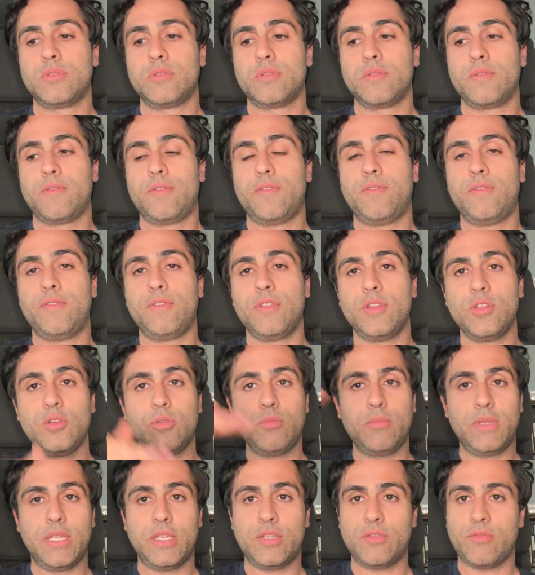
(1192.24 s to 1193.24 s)

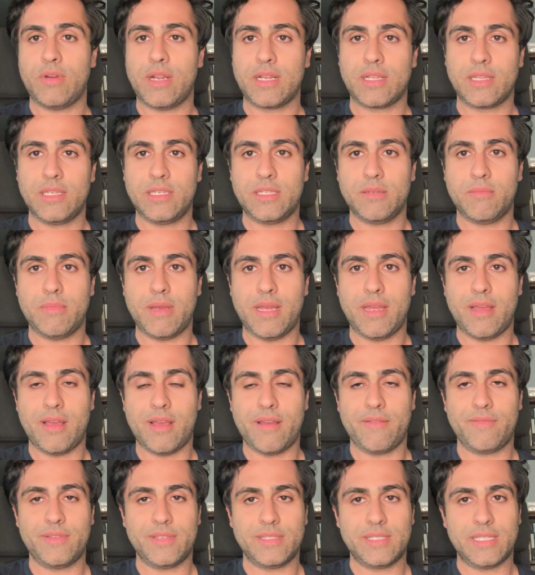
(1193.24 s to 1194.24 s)
flew me directly to my
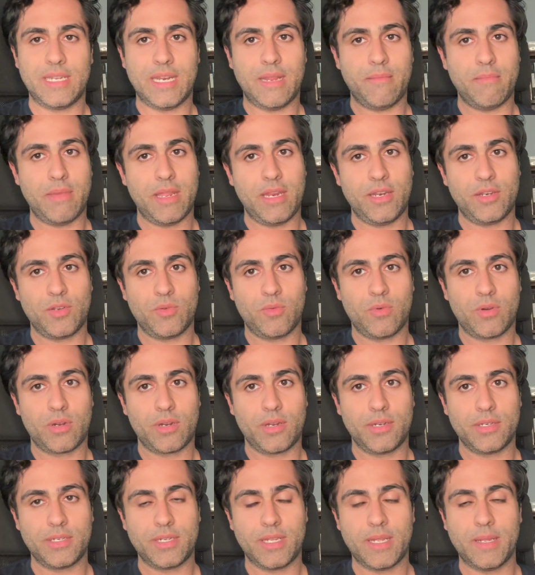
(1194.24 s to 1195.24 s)
office, and I made it to
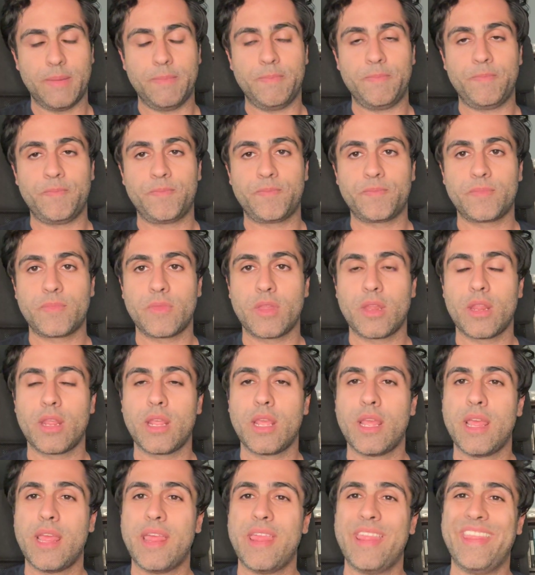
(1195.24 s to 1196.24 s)
work on time.
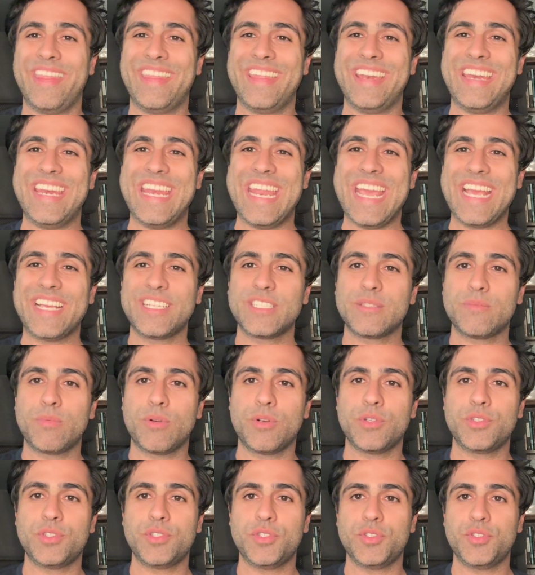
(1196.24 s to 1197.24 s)
The next
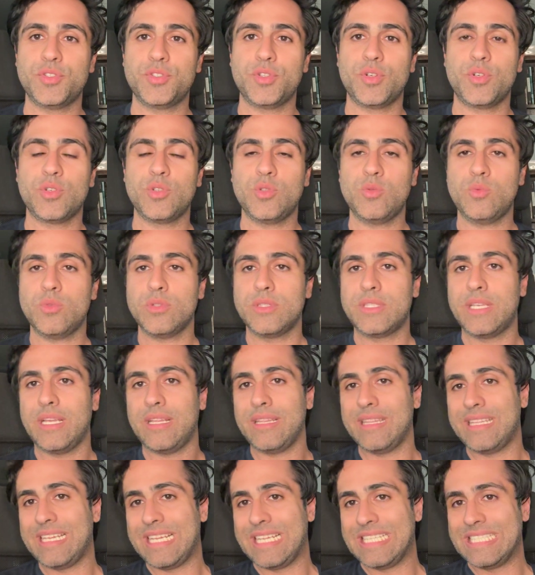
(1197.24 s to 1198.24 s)
person in the circle will
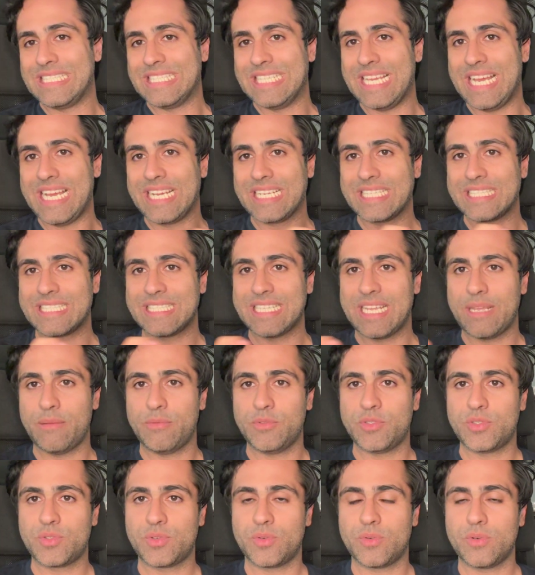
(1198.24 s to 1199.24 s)
tell the exact
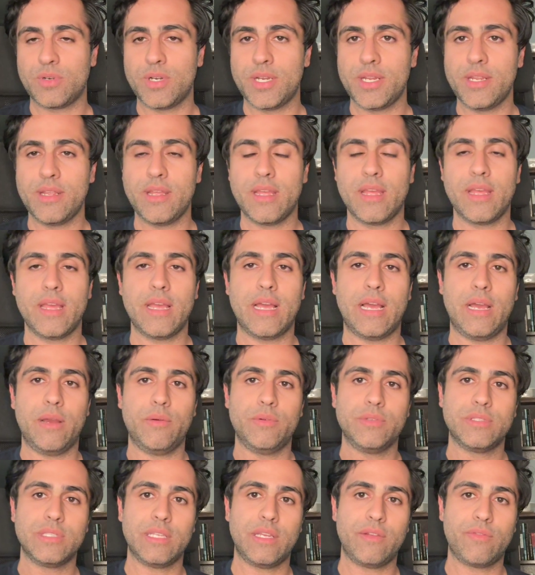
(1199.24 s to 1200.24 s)
same story. I
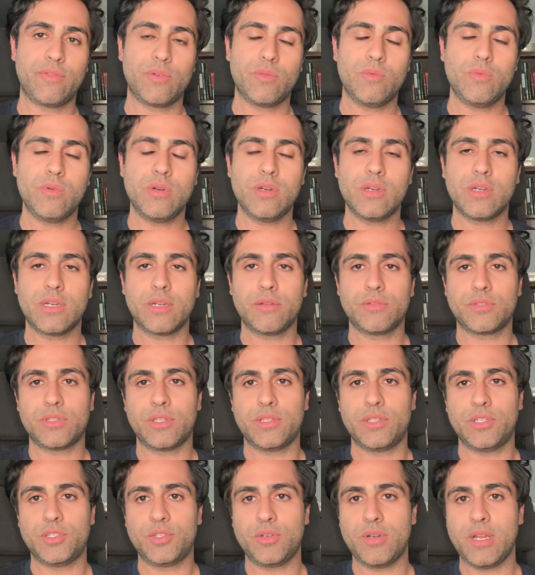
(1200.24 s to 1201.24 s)
was late for work, I was
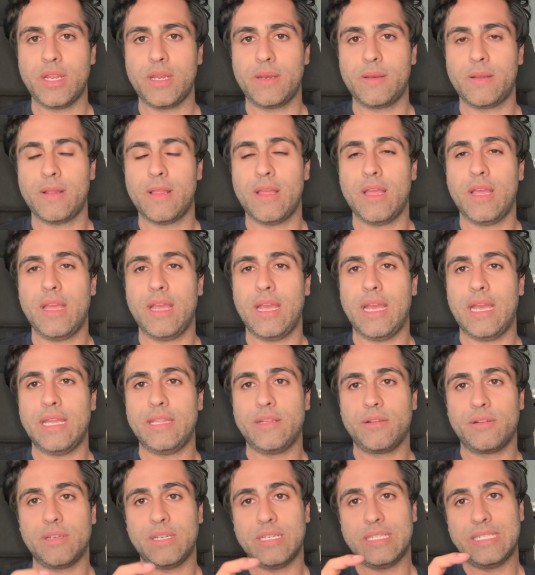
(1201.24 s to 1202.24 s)
on the train,
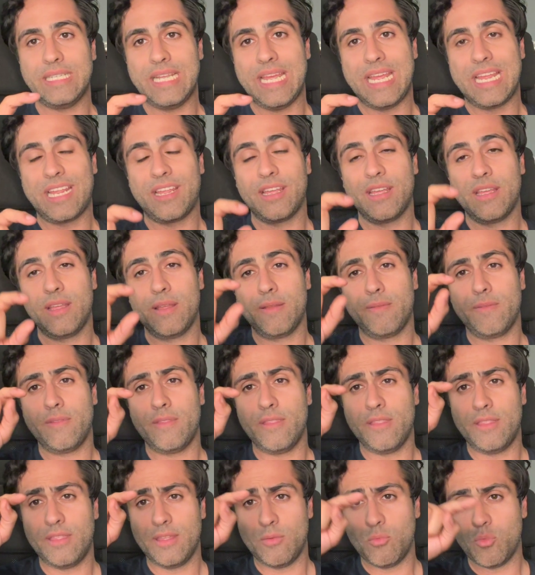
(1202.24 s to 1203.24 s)
and they're going to take
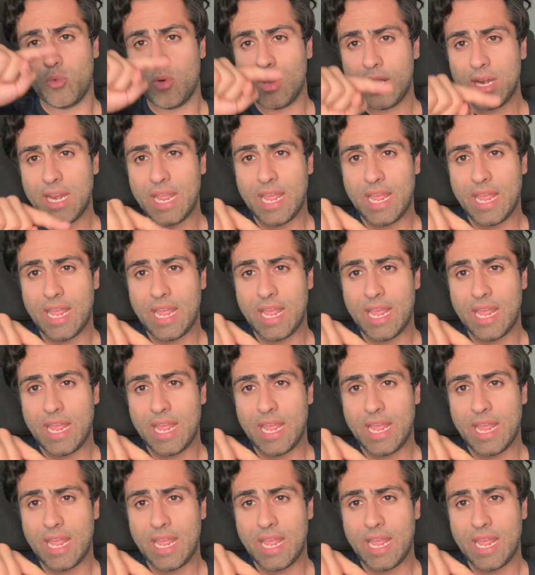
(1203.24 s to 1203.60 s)
the one